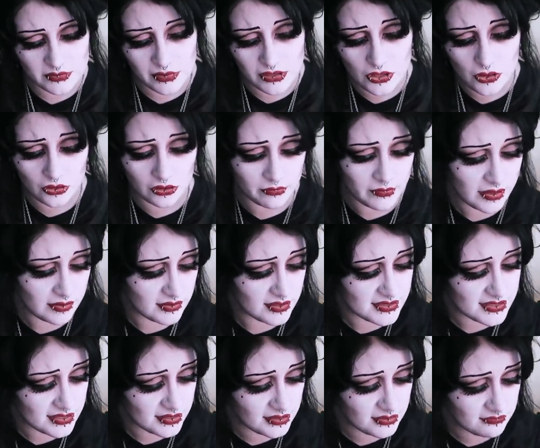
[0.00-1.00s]
I mean, you could make
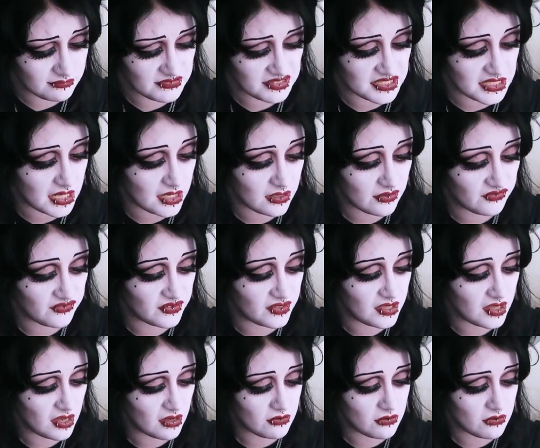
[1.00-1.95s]
these any day of the year.